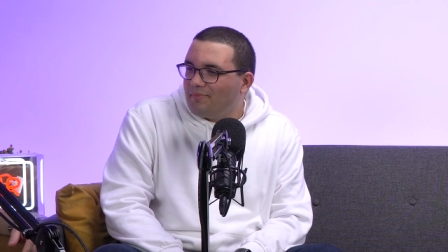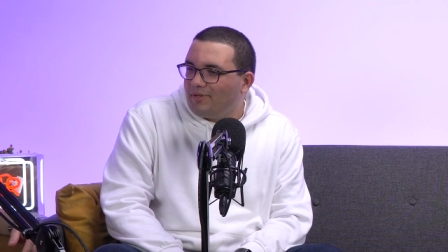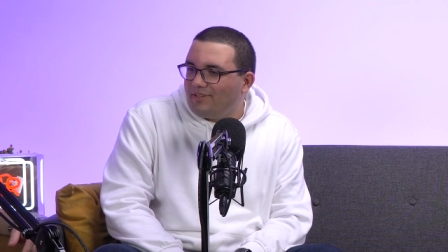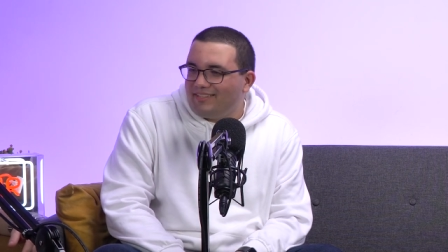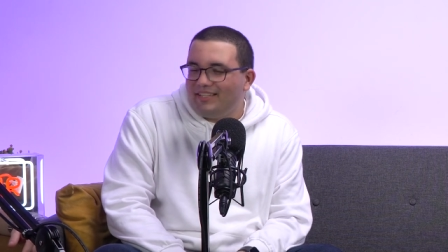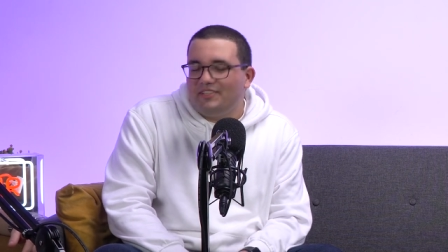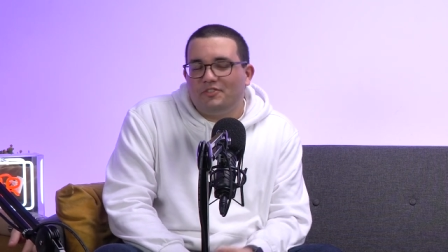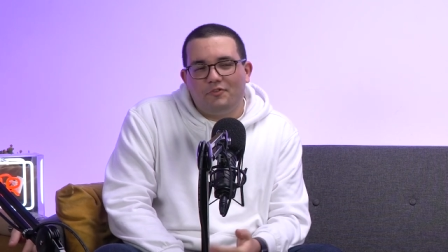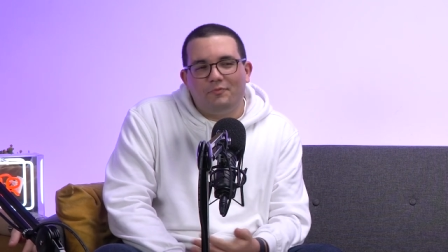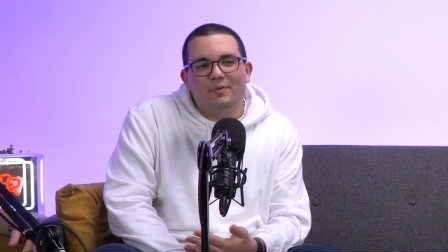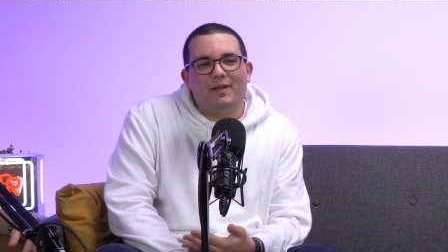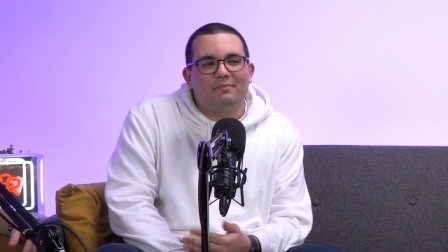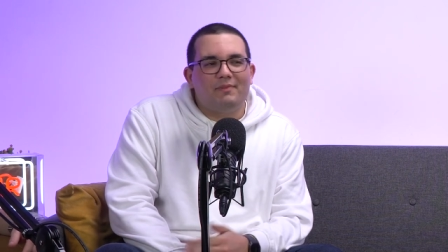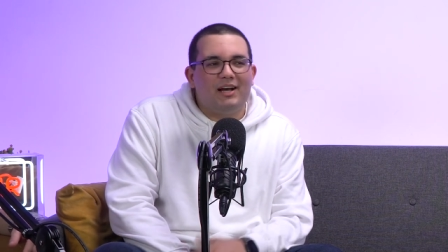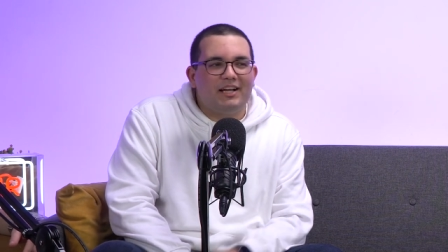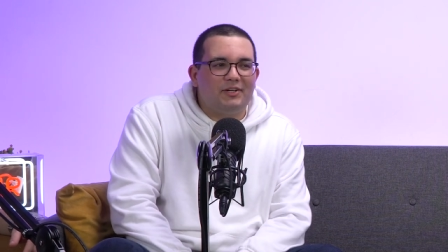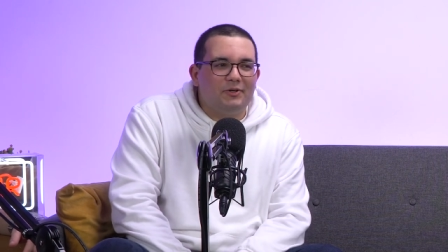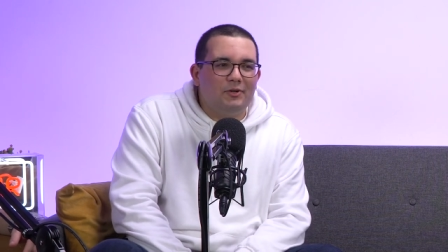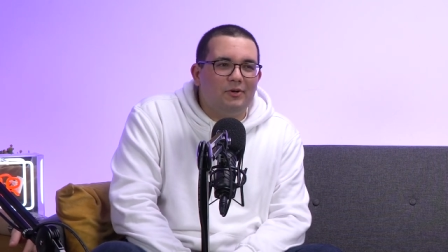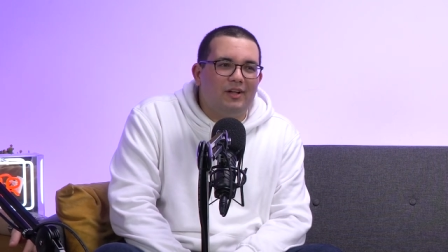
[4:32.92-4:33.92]
But since you picked
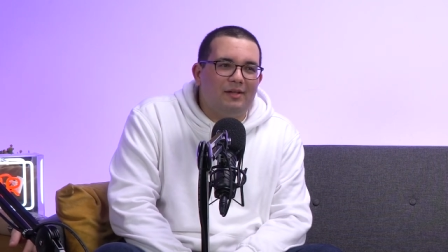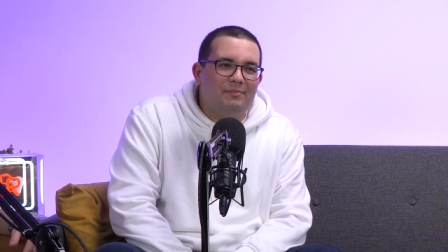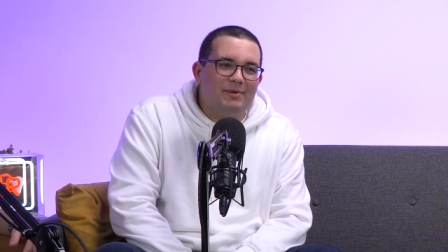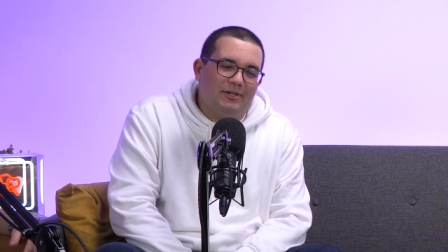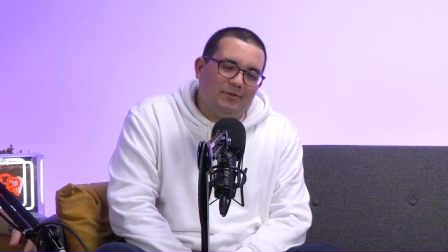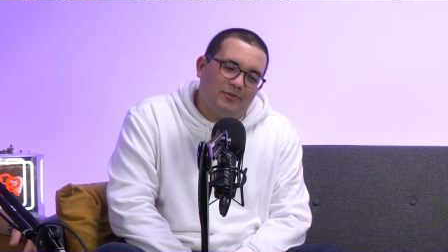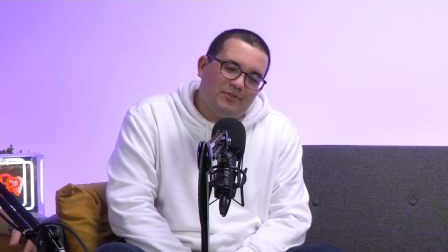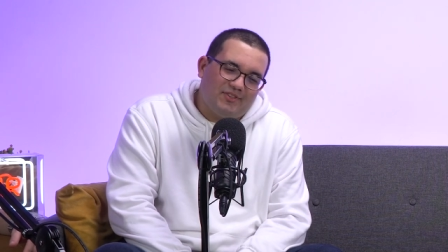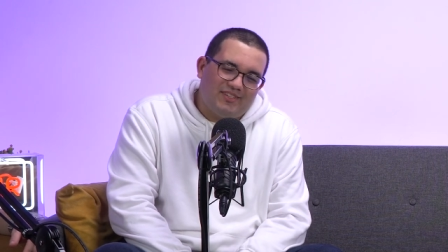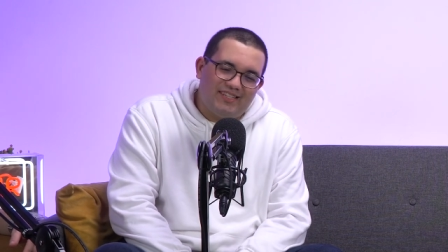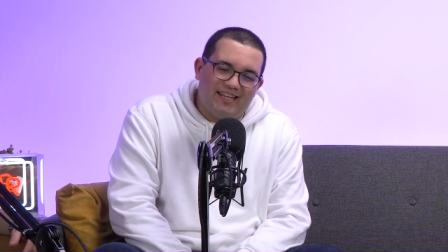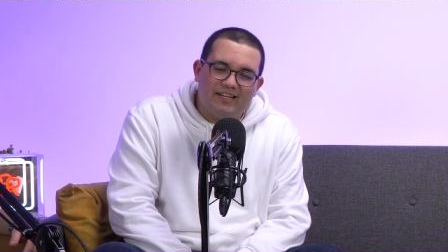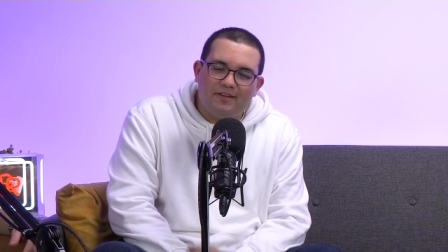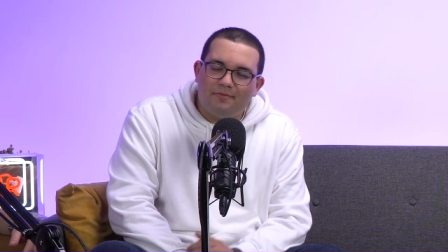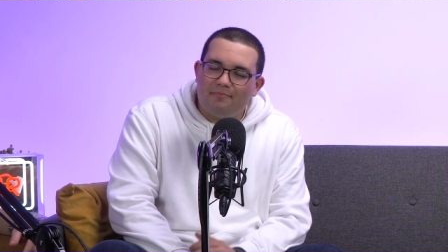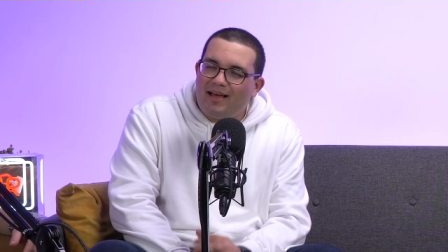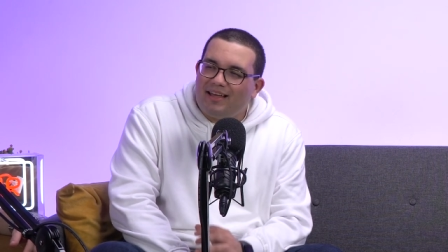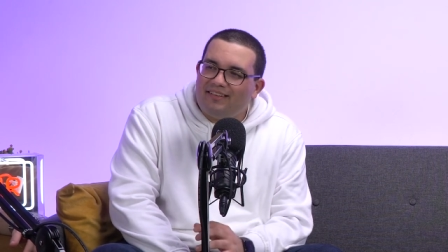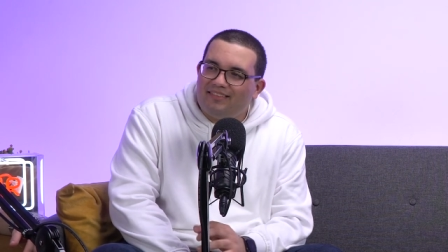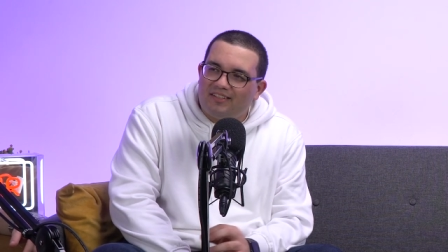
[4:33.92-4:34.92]
Michael, I might also say
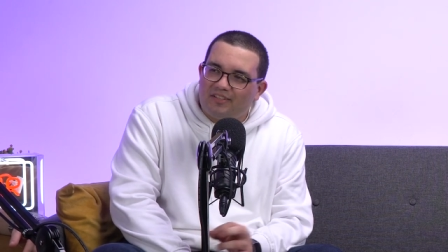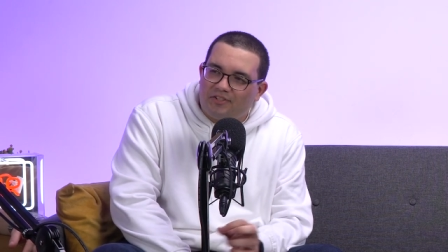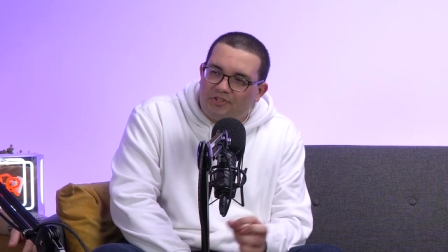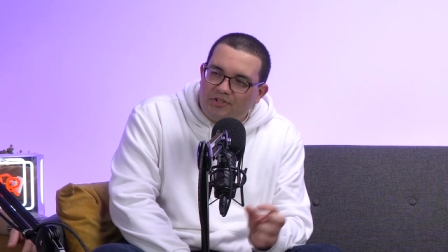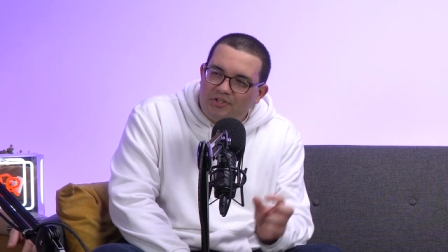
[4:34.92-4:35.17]
Amanda,